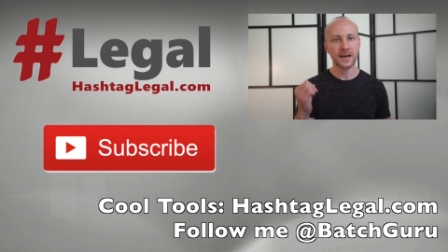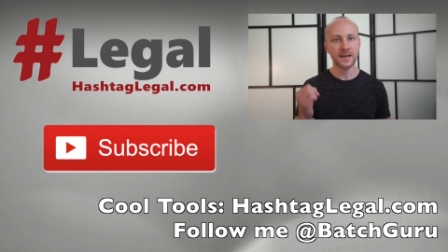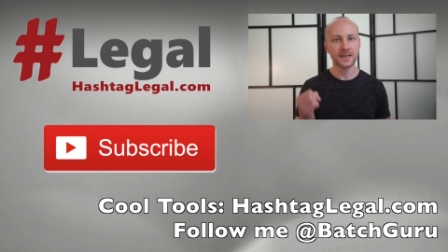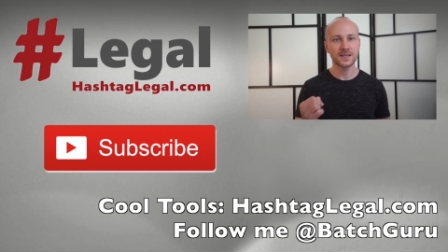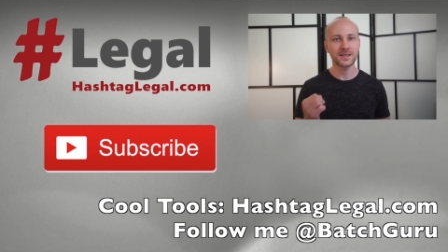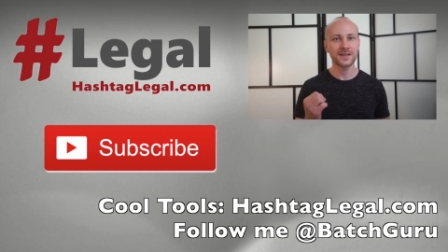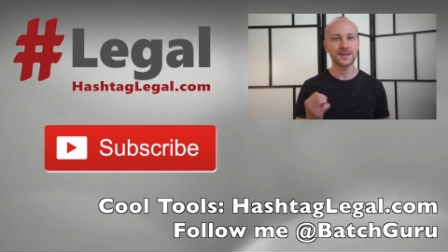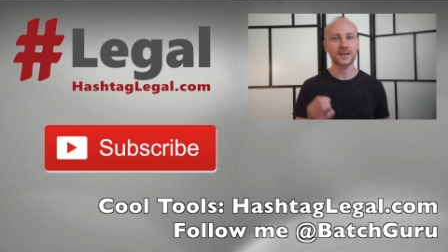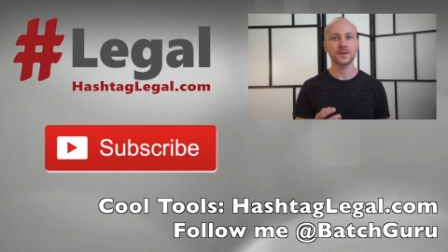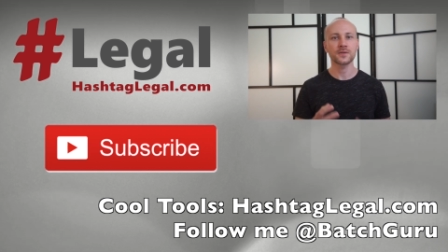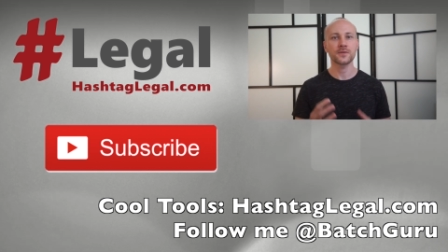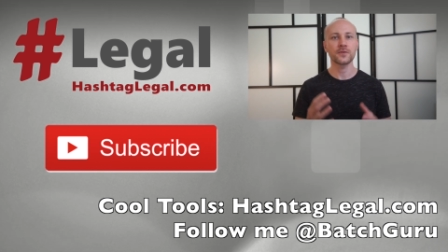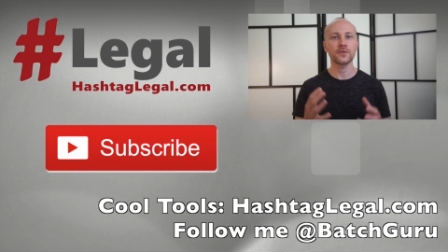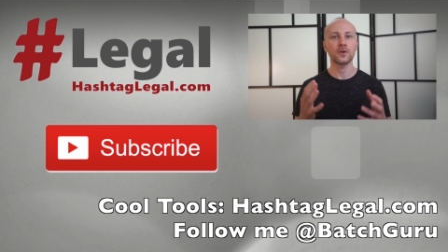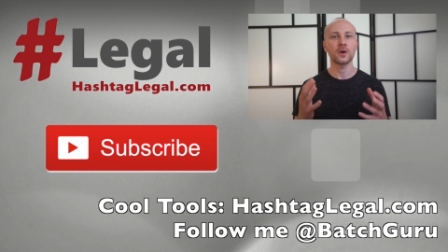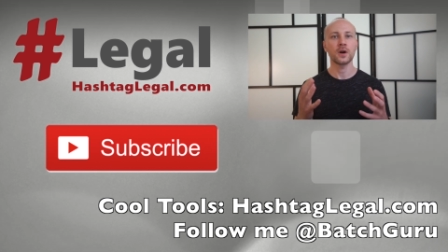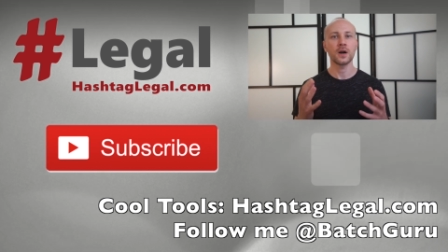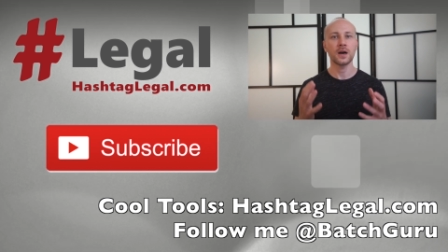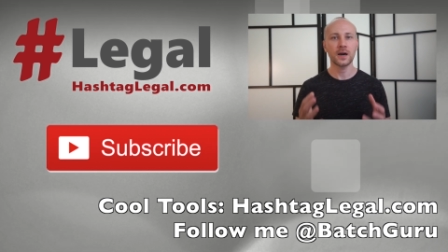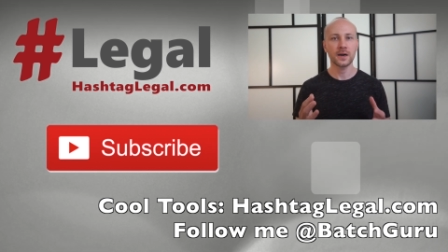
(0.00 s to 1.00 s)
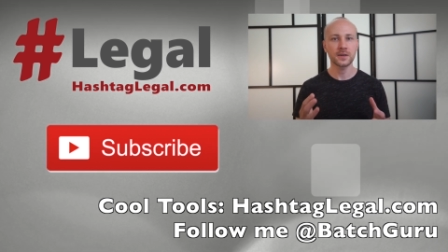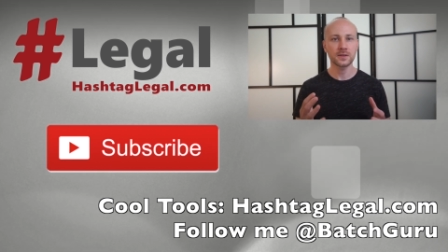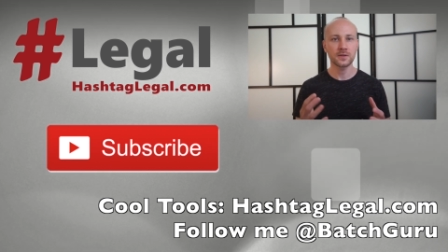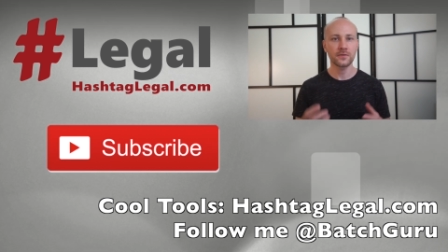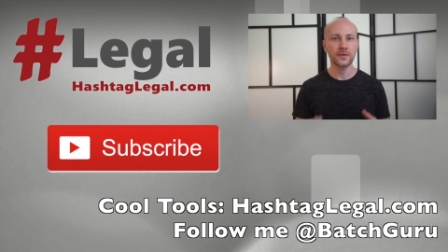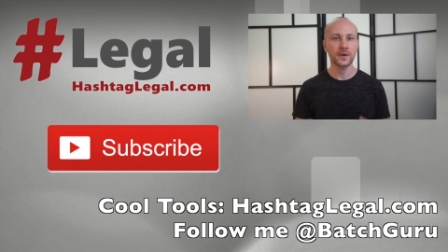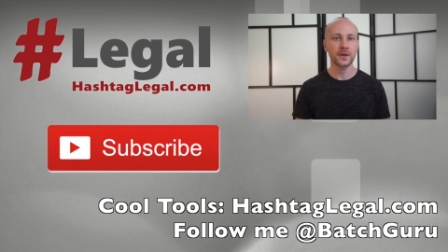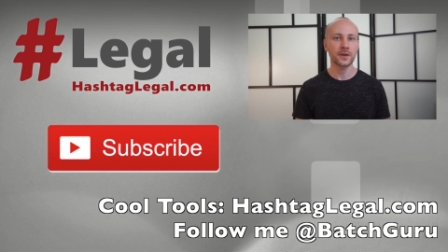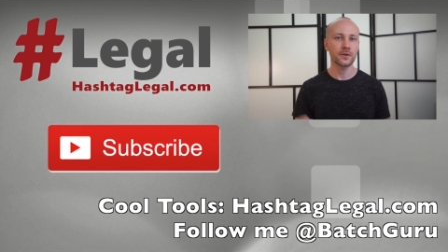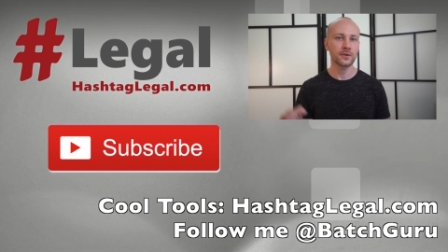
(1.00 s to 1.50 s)
ideas for other
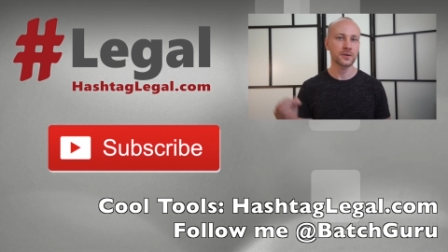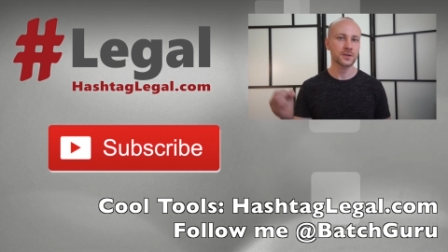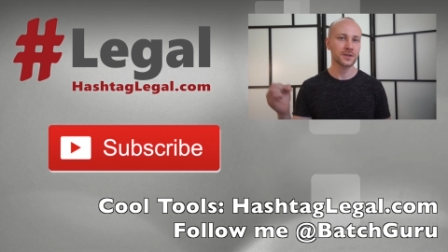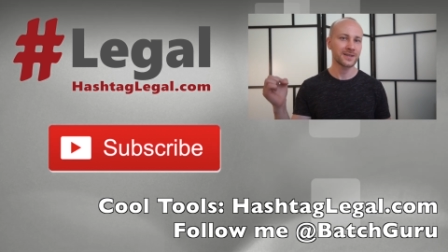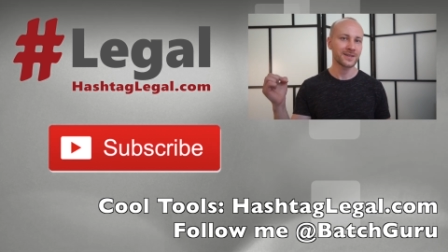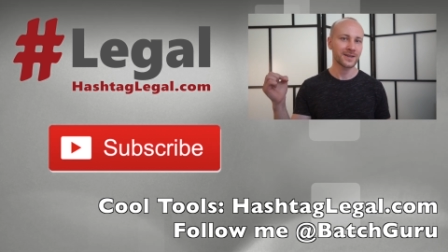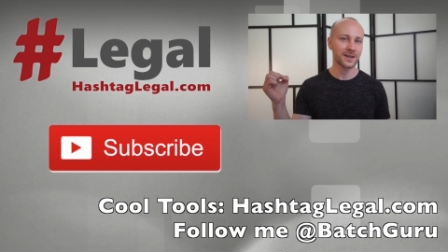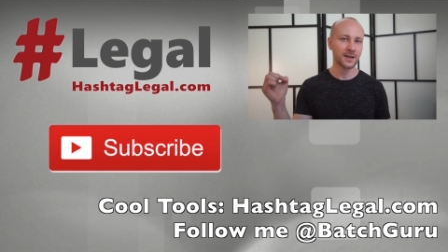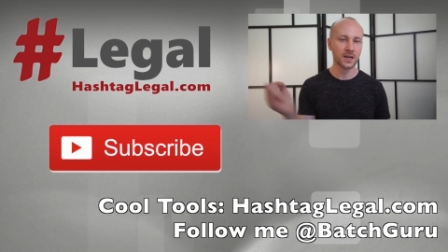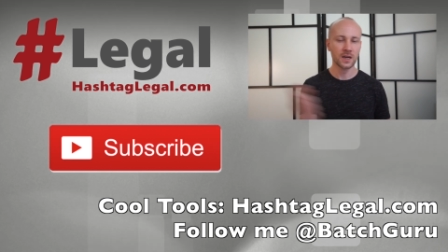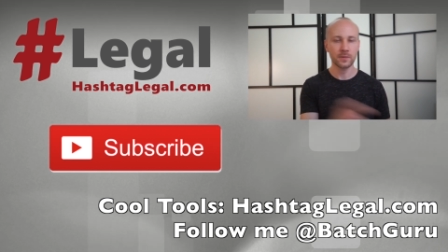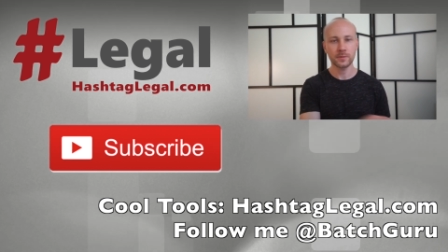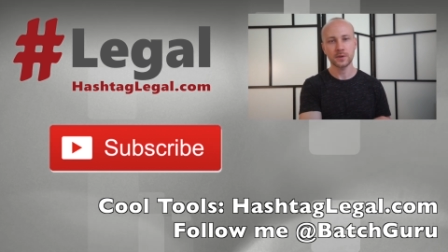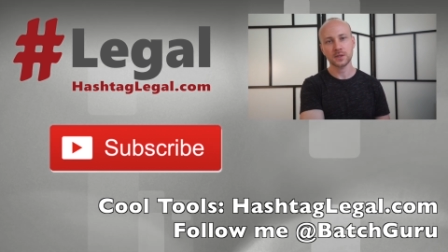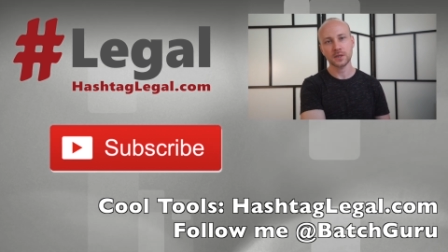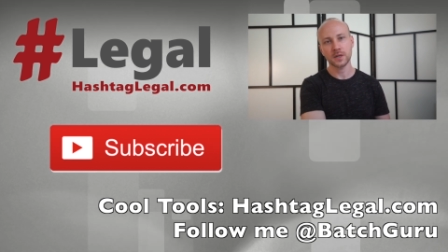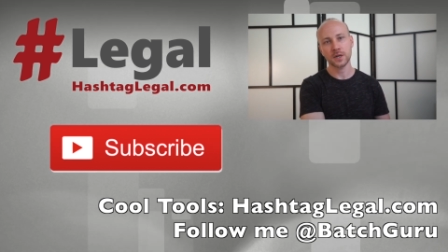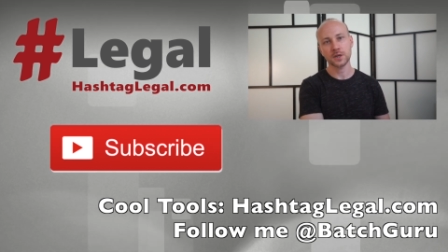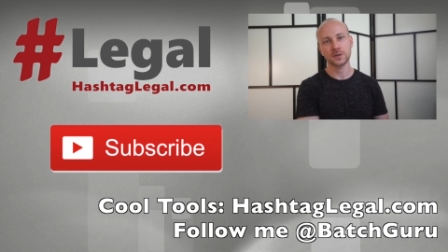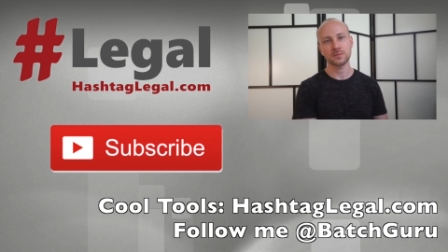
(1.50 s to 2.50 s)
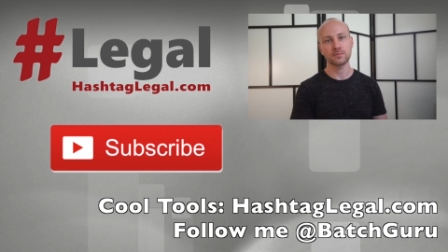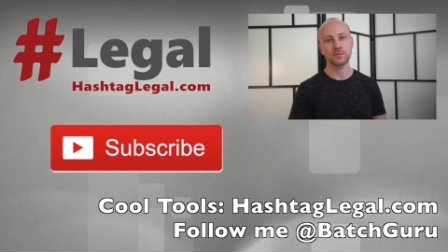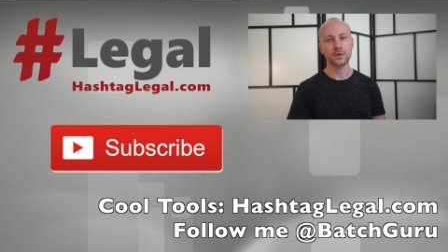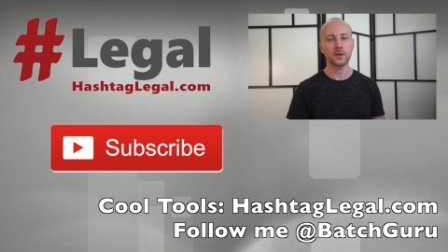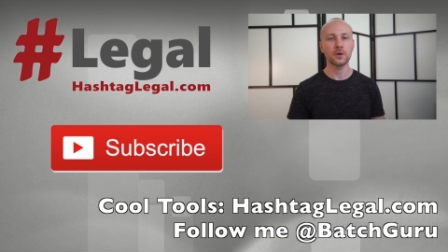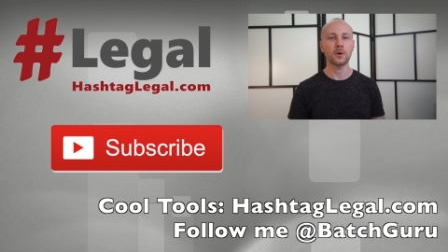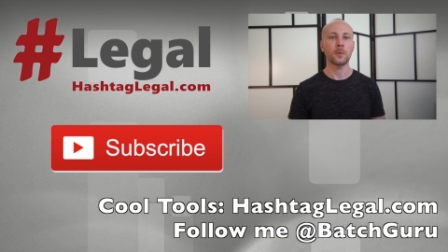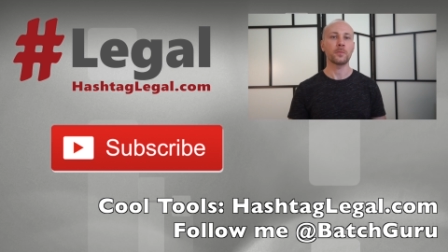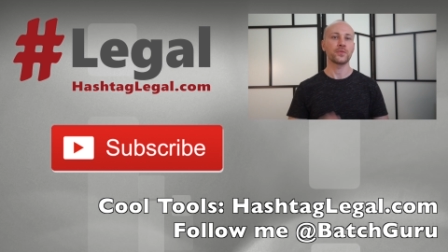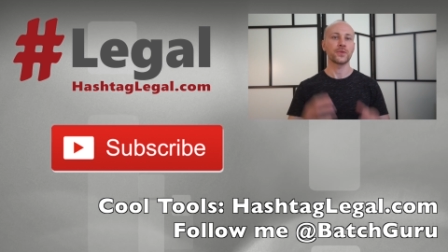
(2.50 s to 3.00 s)
videos in the comment section
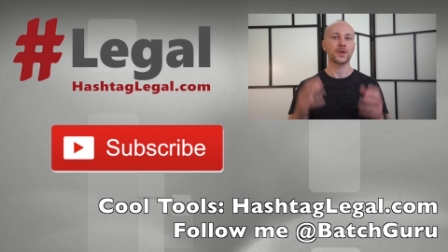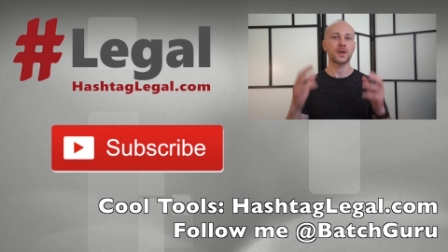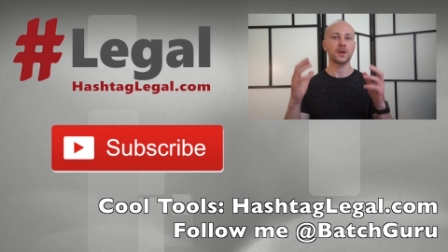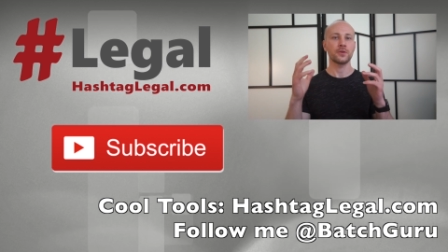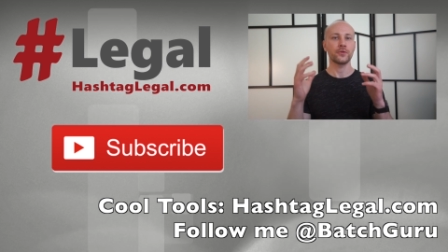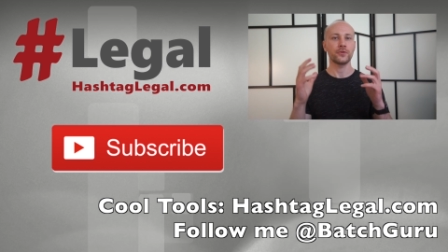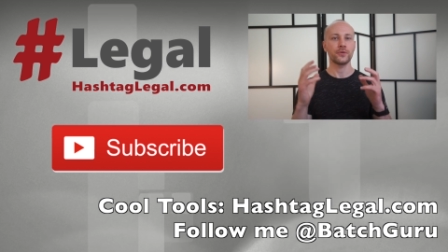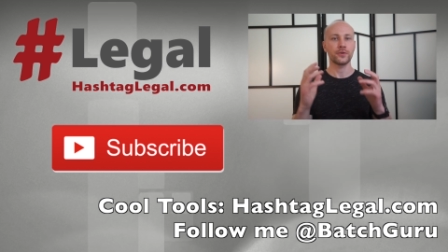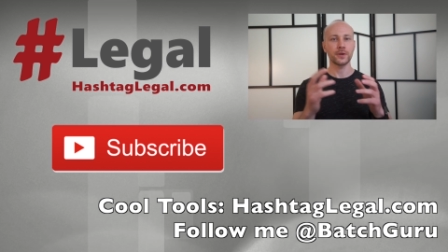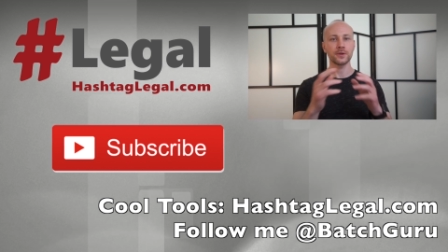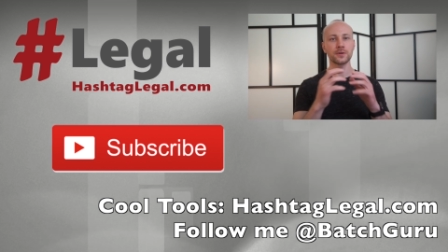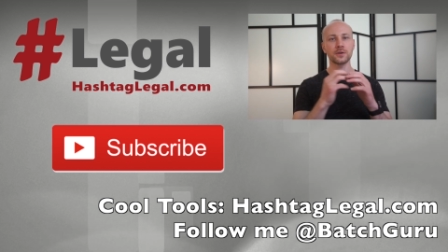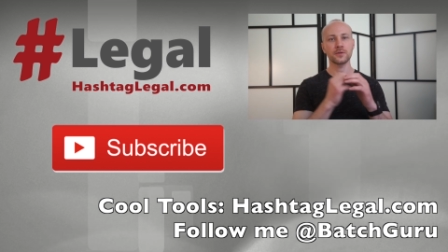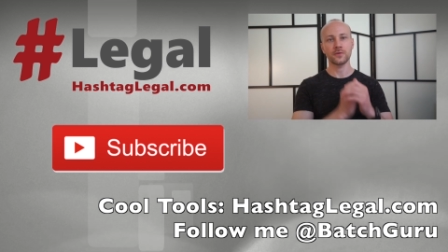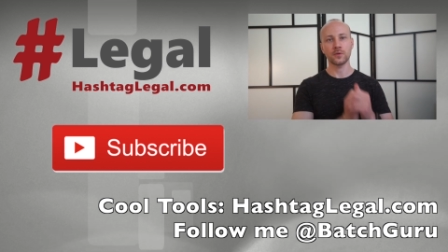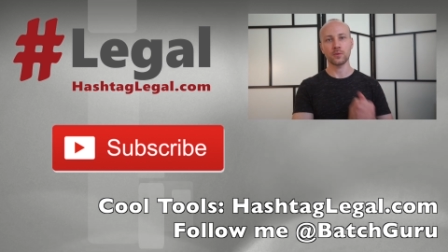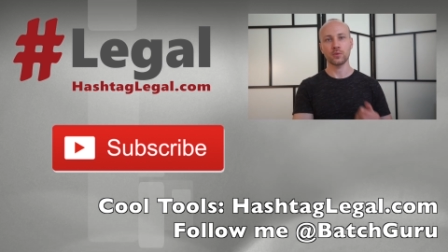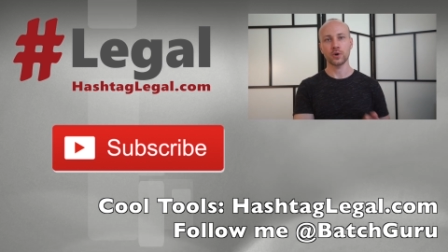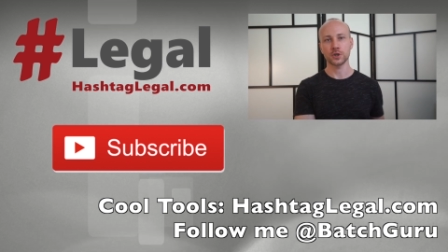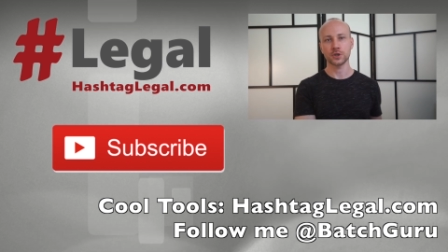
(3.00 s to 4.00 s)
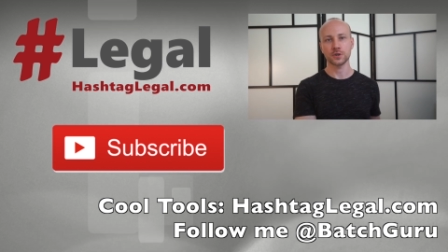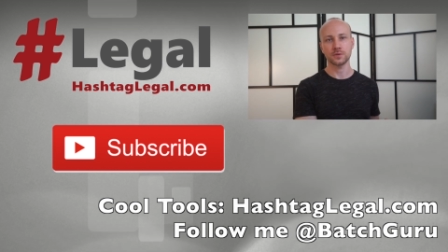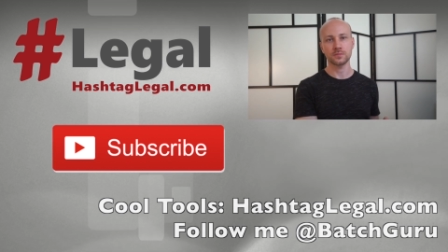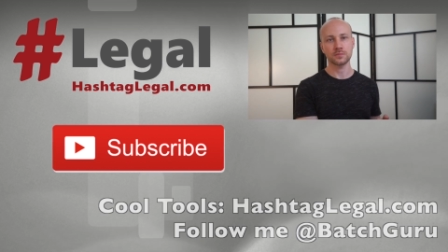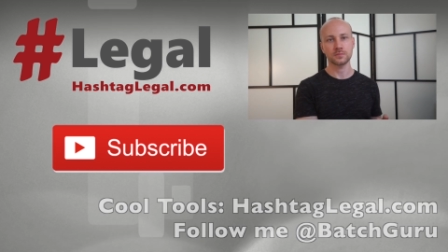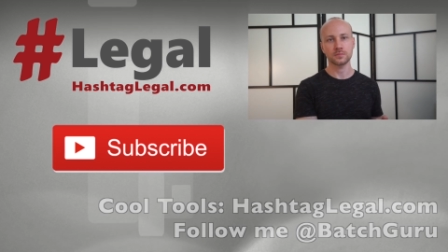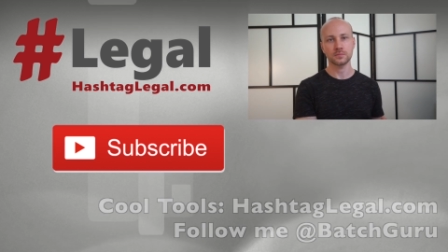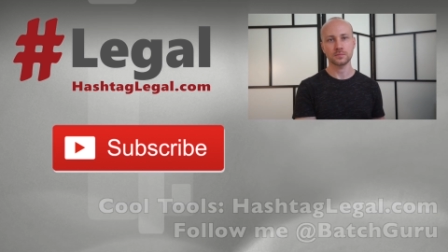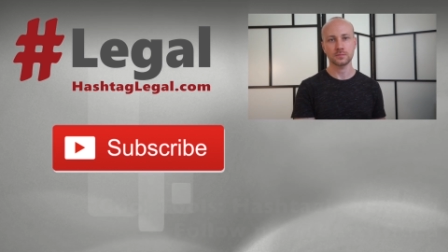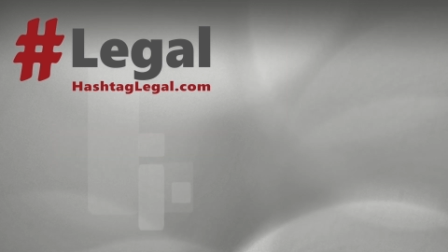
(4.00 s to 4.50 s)
below. Thank you for
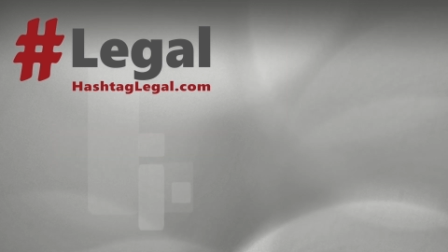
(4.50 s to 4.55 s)
watching.